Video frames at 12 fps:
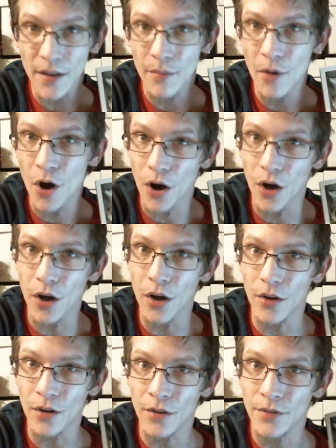them
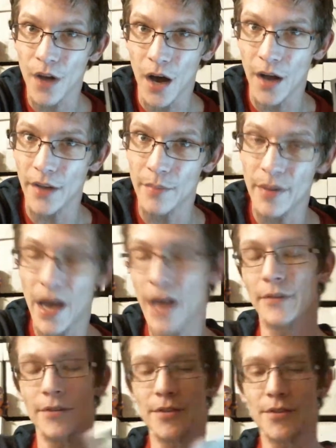all not in the
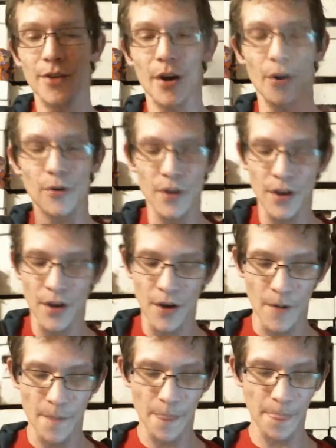panel. So
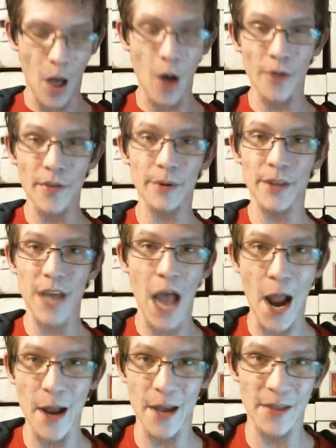all of them are
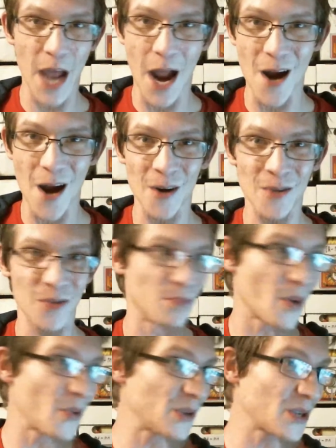in the air. The
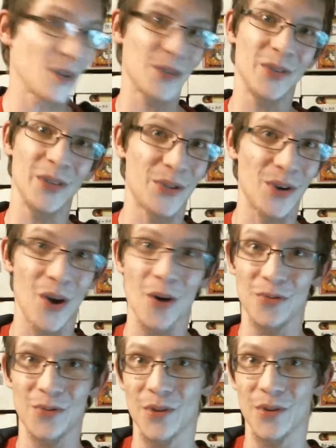brother's got a slit
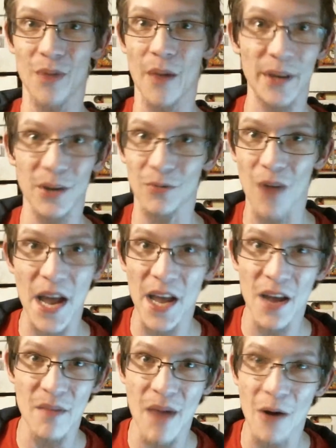throat, so they're probably going to write
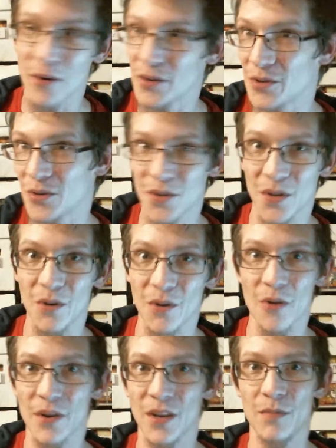him out as soon as they
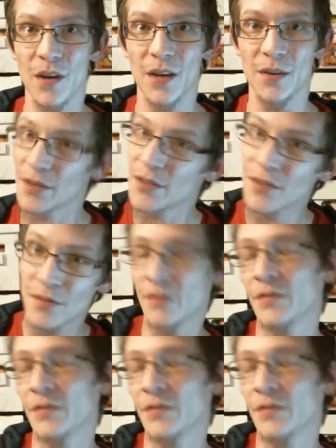wrote him in, because